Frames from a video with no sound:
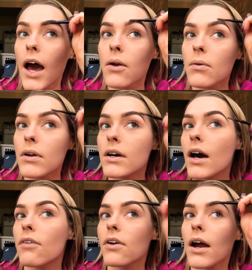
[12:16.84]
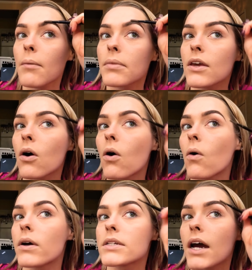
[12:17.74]
I don't want to cover up the
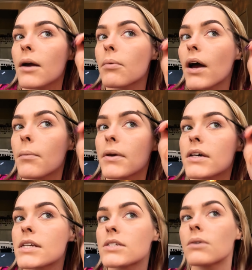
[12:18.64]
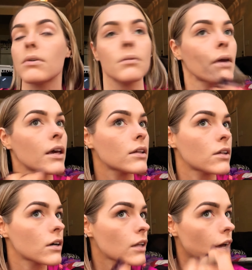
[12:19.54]
whole entire brow because I don't want to make it
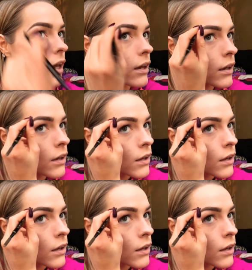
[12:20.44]
look like,